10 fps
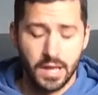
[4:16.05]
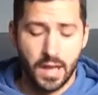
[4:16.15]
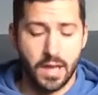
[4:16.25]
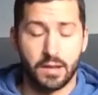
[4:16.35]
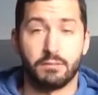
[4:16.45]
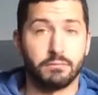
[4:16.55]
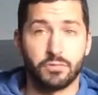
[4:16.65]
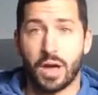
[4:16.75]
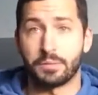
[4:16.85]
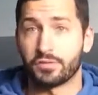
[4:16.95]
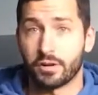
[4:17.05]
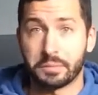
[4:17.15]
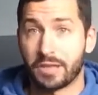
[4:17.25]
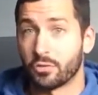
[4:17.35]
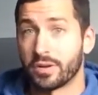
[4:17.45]
And Javi started
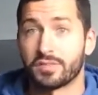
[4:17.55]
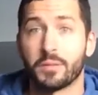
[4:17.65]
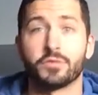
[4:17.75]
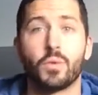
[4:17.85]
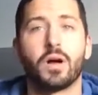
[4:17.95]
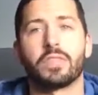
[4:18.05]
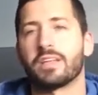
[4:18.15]
and got 20-something as well.